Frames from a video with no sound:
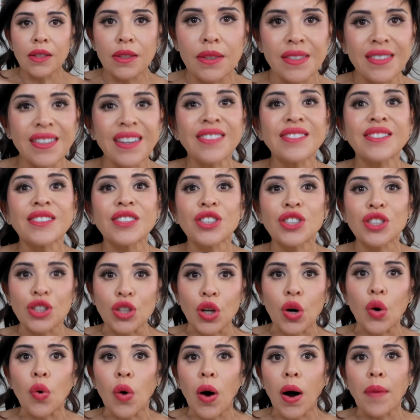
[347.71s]
You still have to
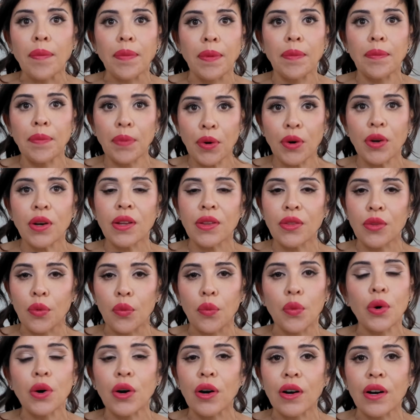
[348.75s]
show up and put in the
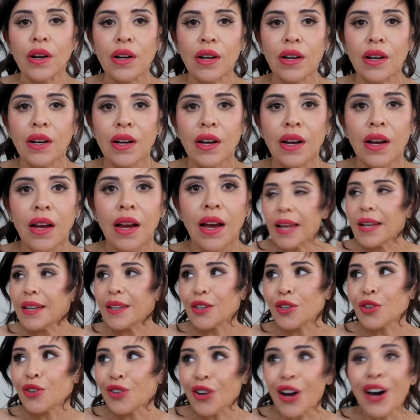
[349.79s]
work.
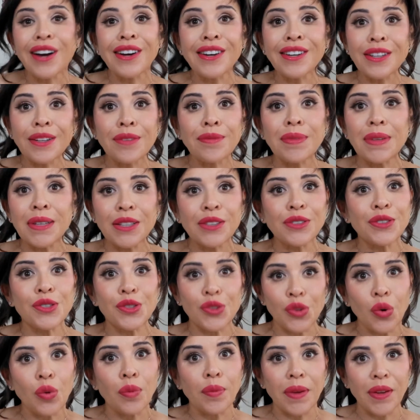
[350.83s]
And you're not going to meet your
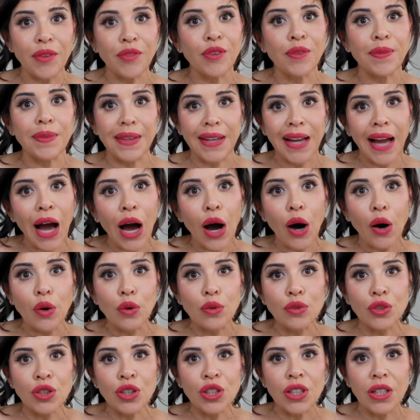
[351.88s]
soulmate from the
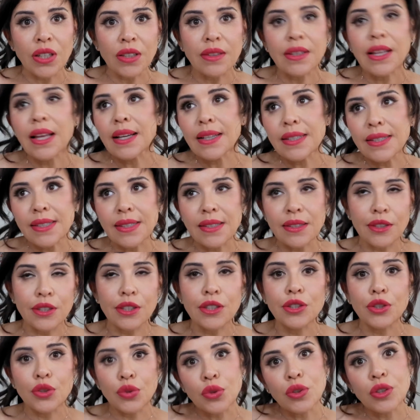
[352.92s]
couch unless they're
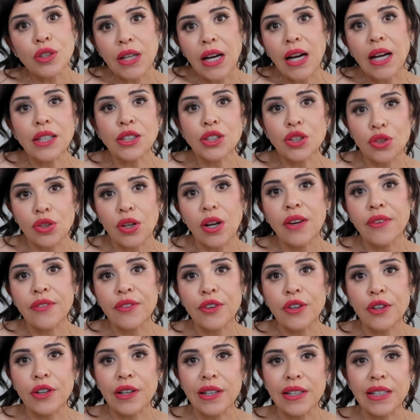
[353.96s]
your DoorDash driver.
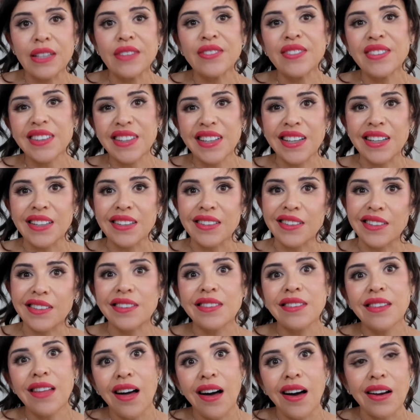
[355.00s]
And even then,
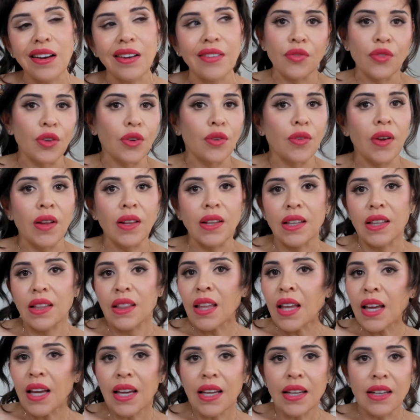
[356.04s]
good luck. If they're running
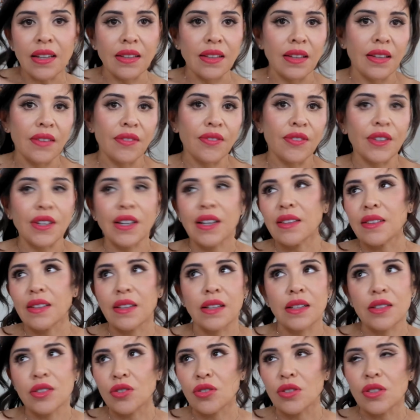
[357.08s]
late and they forget the
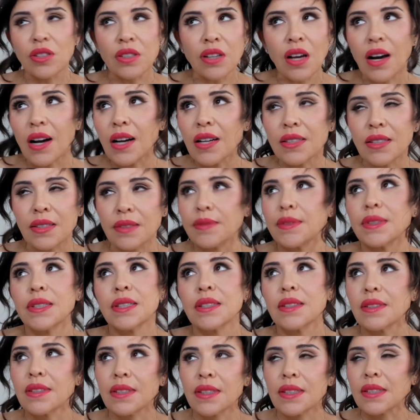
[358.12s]
extra sauce,
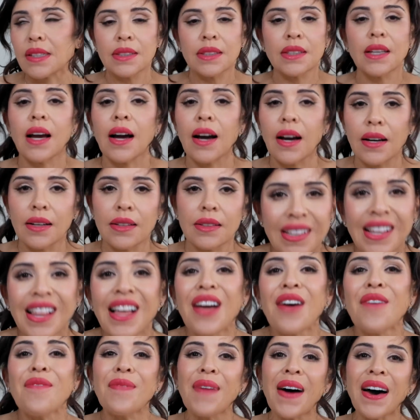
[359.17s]

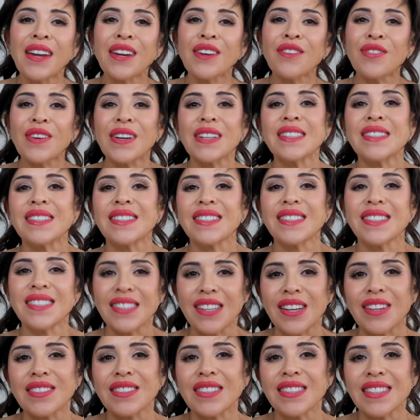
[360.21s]
Manifesting
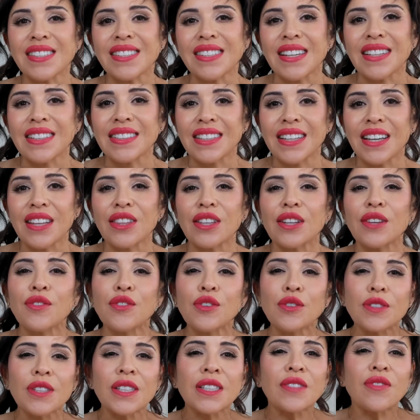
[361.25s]
sells this idea that if
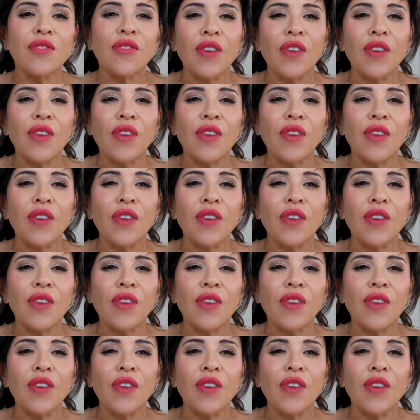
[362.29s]
you just